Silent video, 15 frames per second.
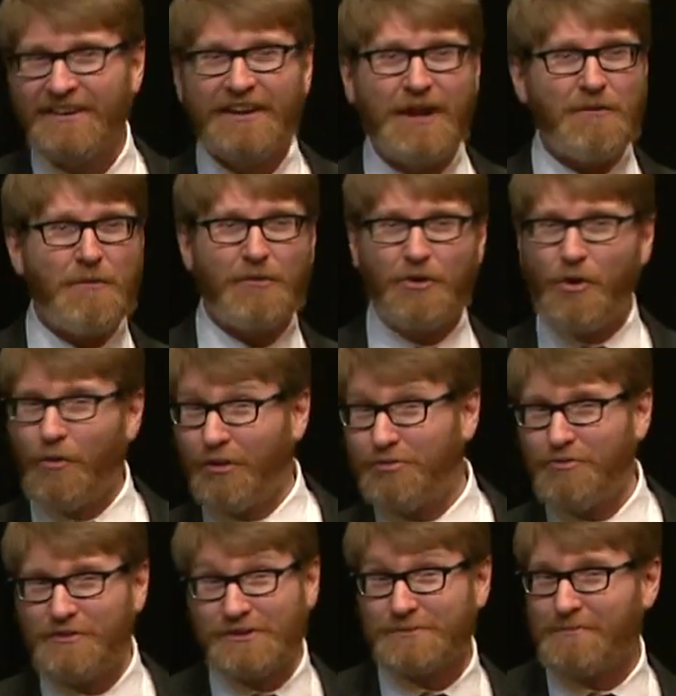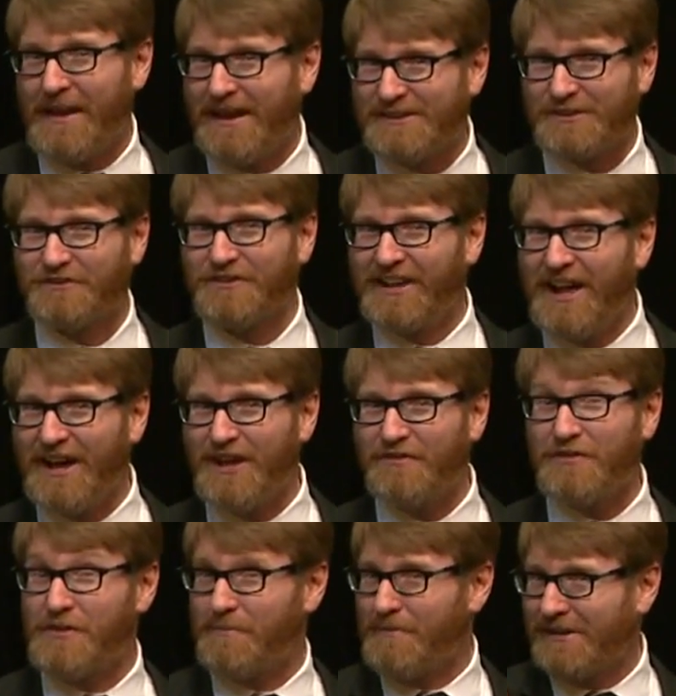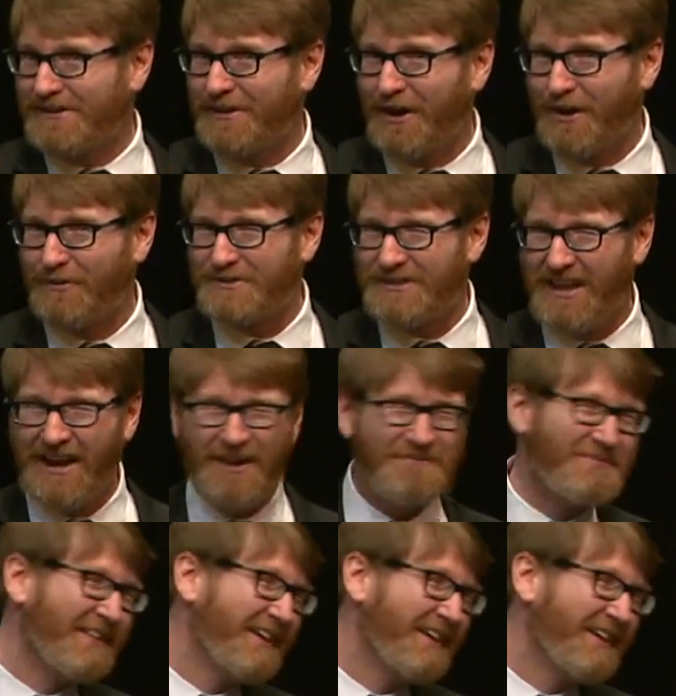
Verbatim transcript: and we were going through this maze of life, and the Minotaur was there.